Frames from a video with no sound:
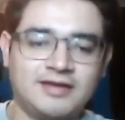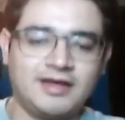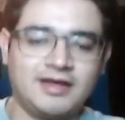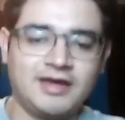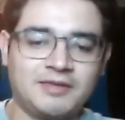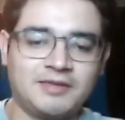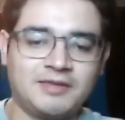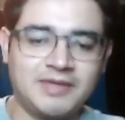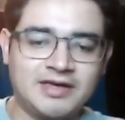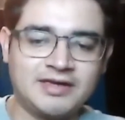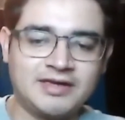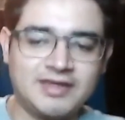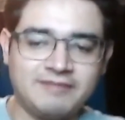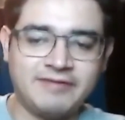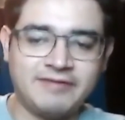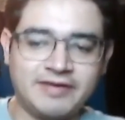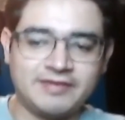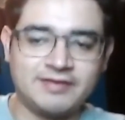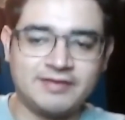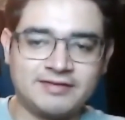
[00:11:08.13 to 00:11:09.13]
like me
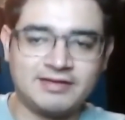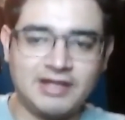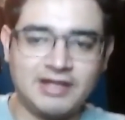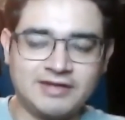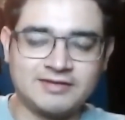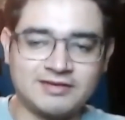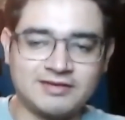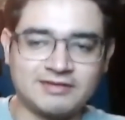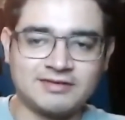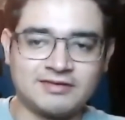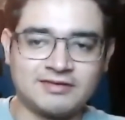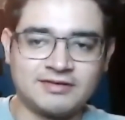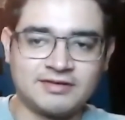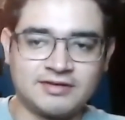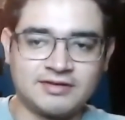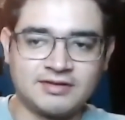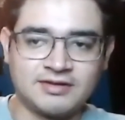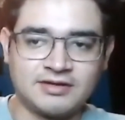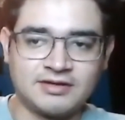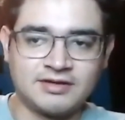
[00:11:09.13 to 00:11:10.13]
giving these lessons.
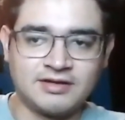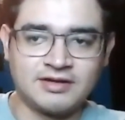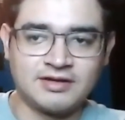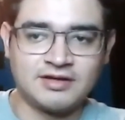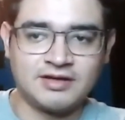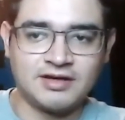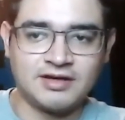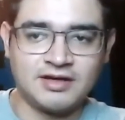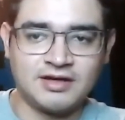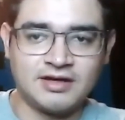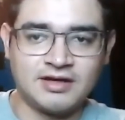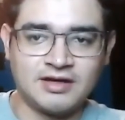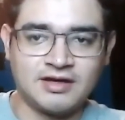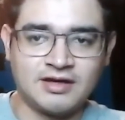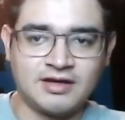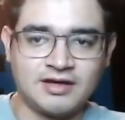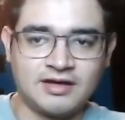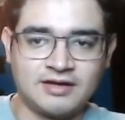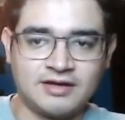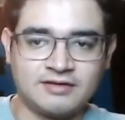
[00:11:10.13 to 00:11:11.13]

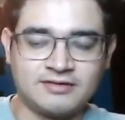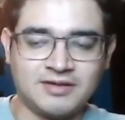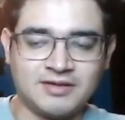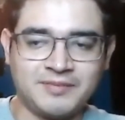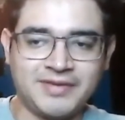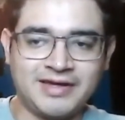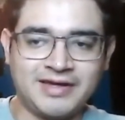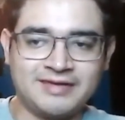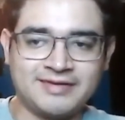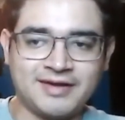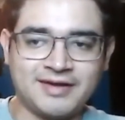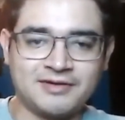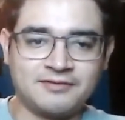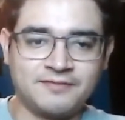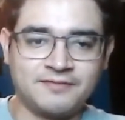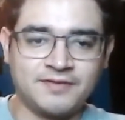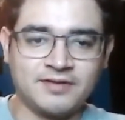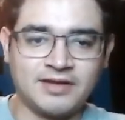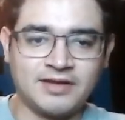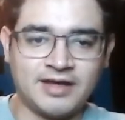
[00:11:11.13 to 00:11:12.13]
Some days I
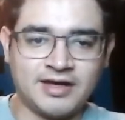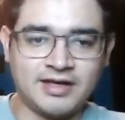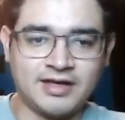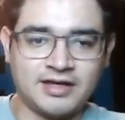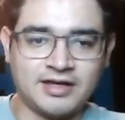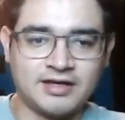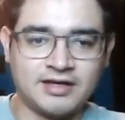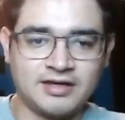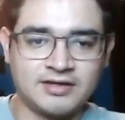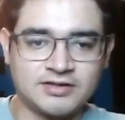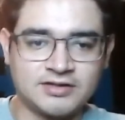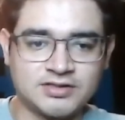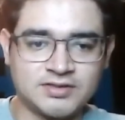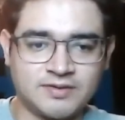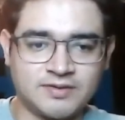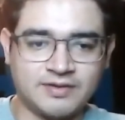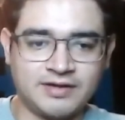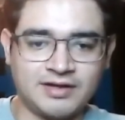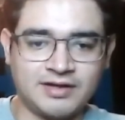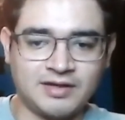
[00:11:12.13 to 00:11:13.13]
don't feel like
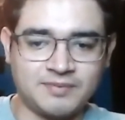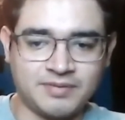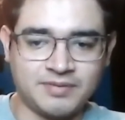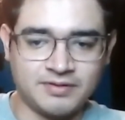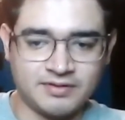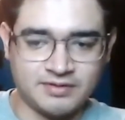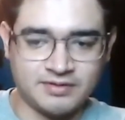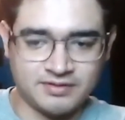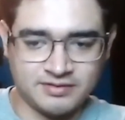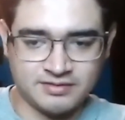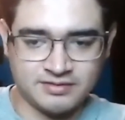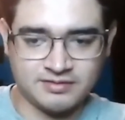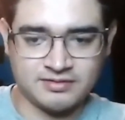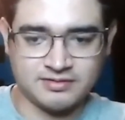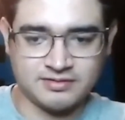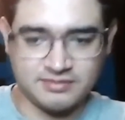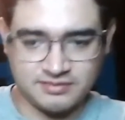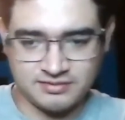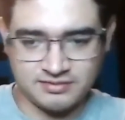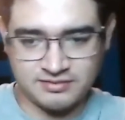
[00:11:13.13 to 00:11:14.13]
showing up.
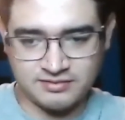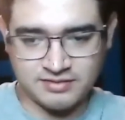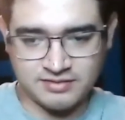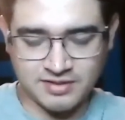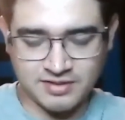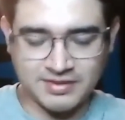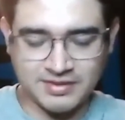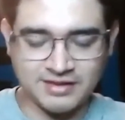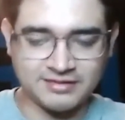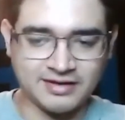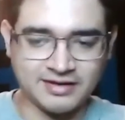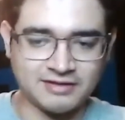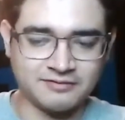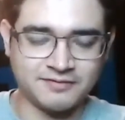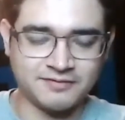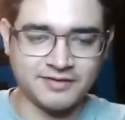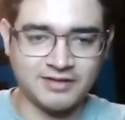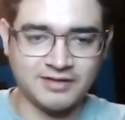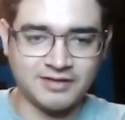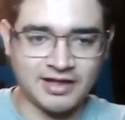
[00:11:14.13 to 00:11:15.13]
Some days I
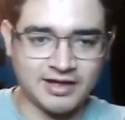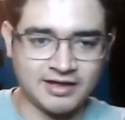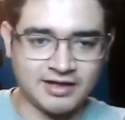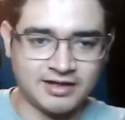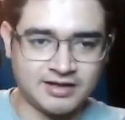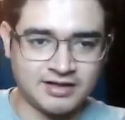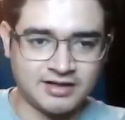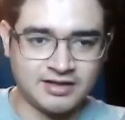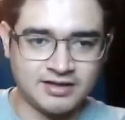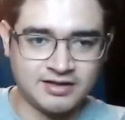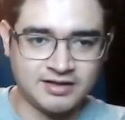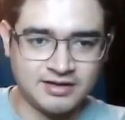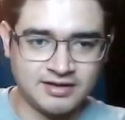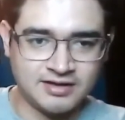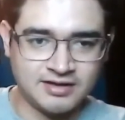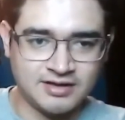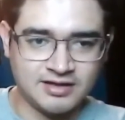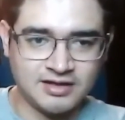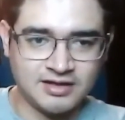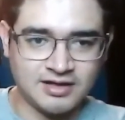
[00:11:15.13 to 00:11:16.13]
don't feel like
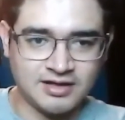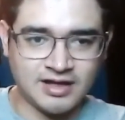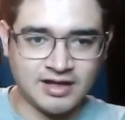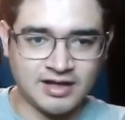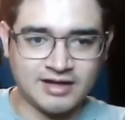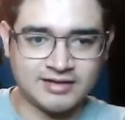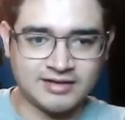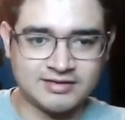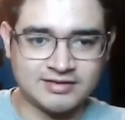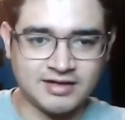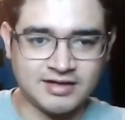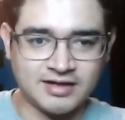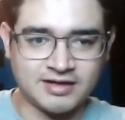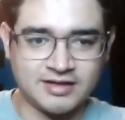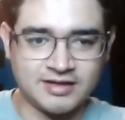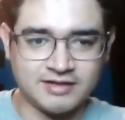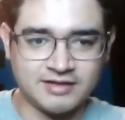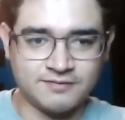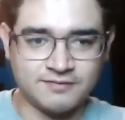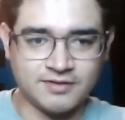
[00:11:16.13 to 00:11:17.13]

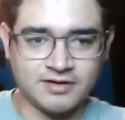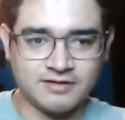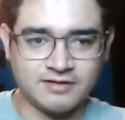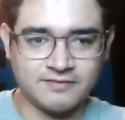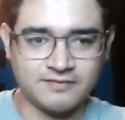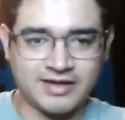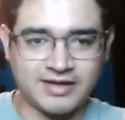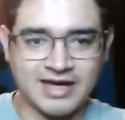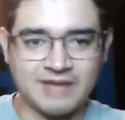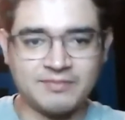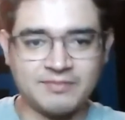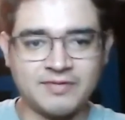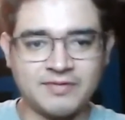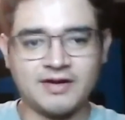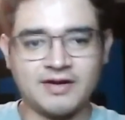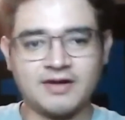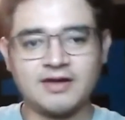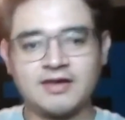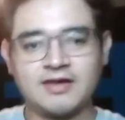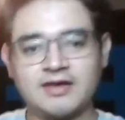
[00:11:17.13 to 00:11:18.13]
talking in front of a
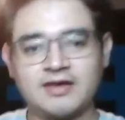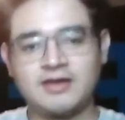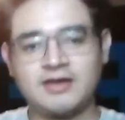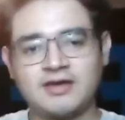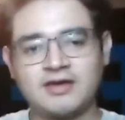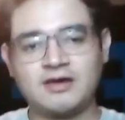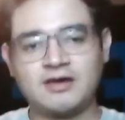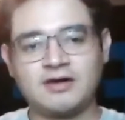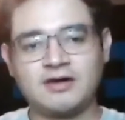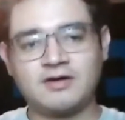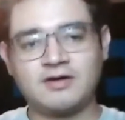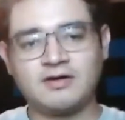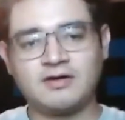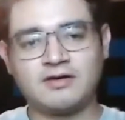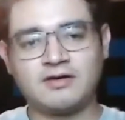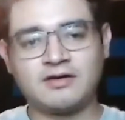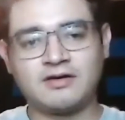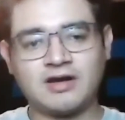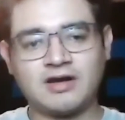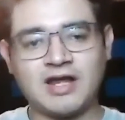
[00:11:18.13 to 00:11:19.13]
camera
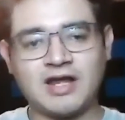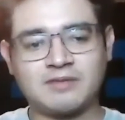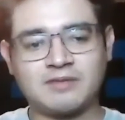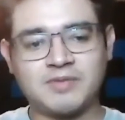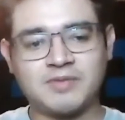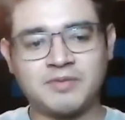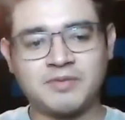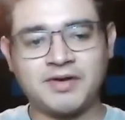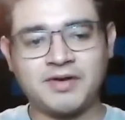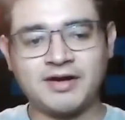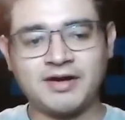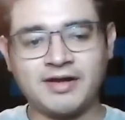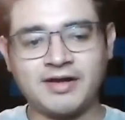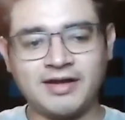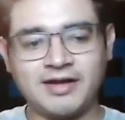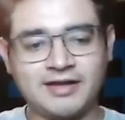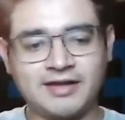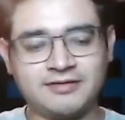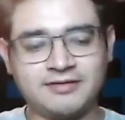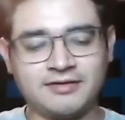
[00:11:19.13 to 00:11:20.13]
or like preparing a
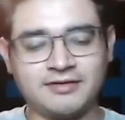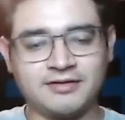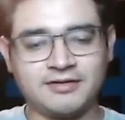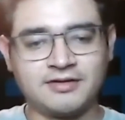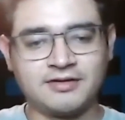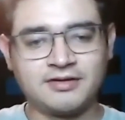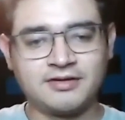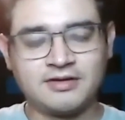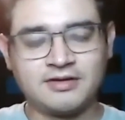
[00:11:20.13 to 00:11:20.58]
lesson.